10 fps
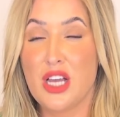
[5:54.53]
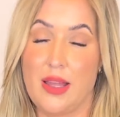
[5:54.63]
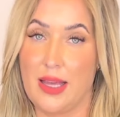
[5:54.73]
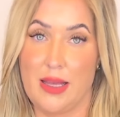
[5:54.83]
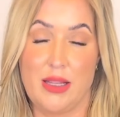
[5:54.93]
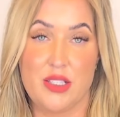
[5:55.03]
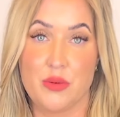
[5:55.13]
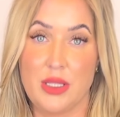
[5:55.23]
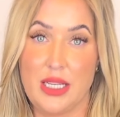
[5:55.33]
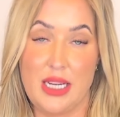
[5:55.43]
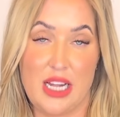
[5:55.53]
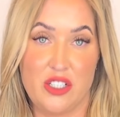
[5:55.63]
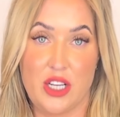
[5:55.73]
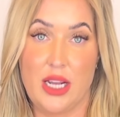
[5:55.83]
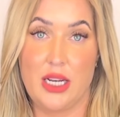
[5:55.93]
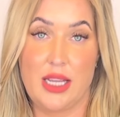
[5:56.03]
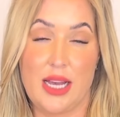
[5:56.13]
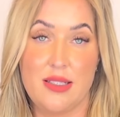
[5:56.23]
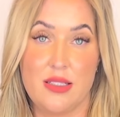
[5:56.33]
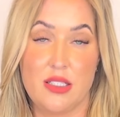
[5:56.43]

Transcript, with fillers: it's really an educated guess